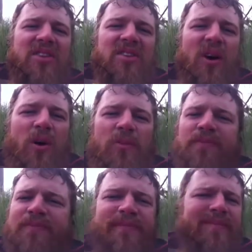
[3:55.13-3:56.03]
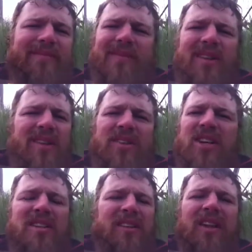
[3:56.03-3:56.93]
So
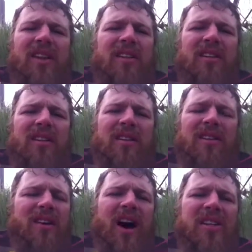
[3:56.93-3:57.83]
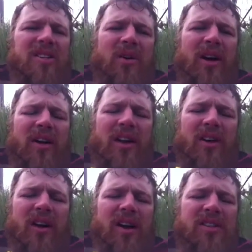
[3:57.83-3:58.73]
just a little God story,
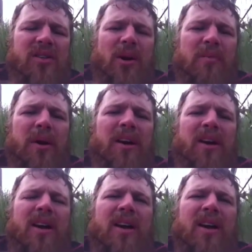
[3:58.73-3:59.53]
another God story, but